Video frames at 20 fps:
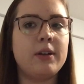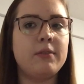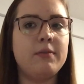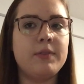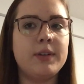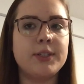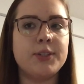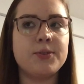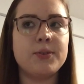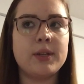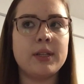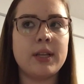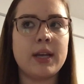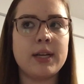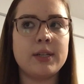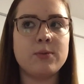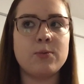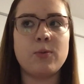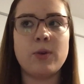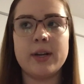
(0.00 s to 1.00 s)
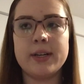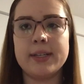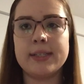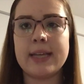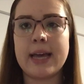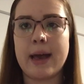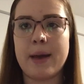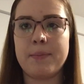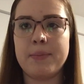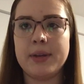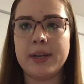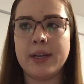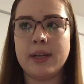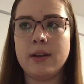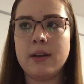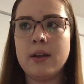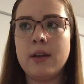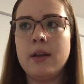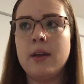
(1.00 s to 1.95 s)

could visualize what is happening?